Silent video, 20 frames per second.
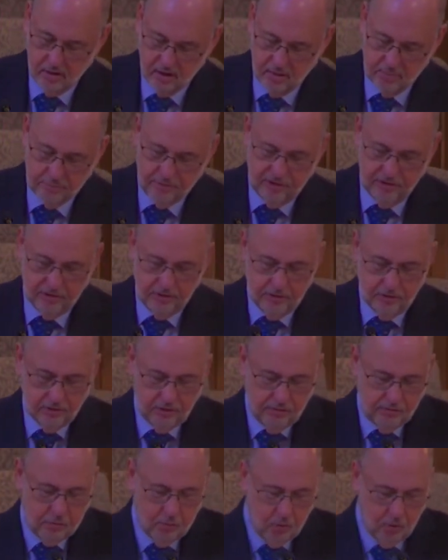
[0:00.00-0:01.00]
prisoners
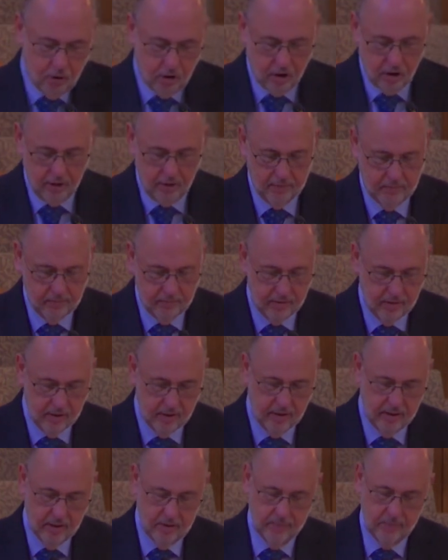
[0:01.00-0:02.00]
of war
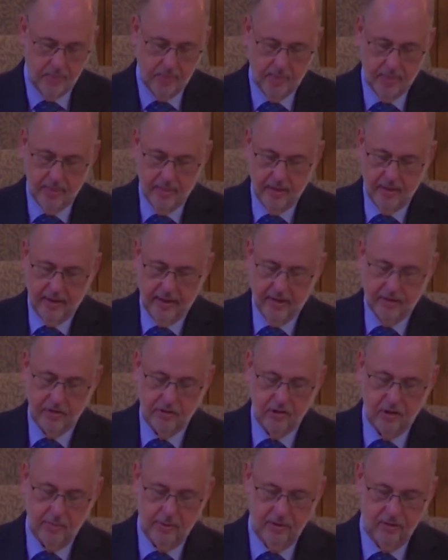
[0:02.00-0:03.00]
at
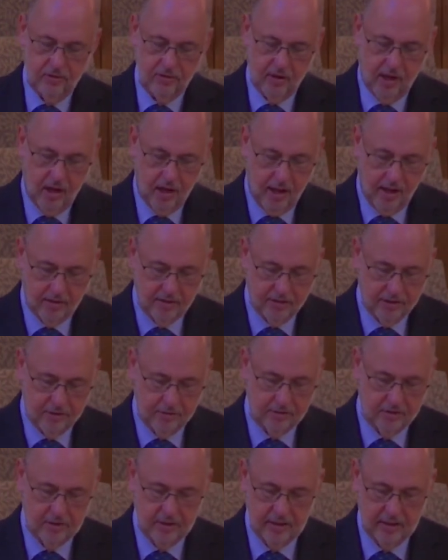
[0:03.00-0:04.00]
German Stalag
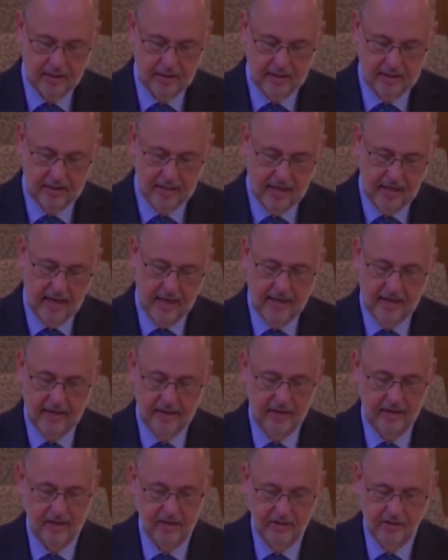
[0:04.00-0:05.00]
13A
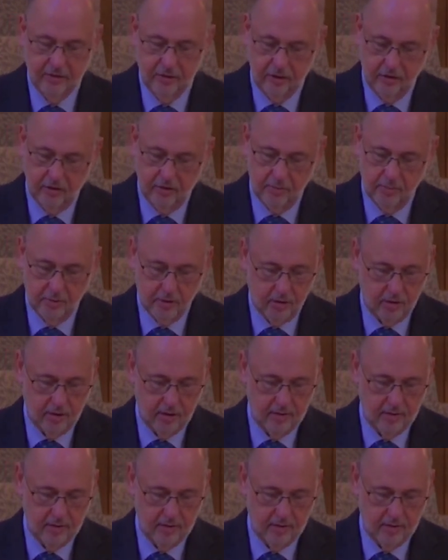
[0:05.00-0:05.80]
near Nuremberg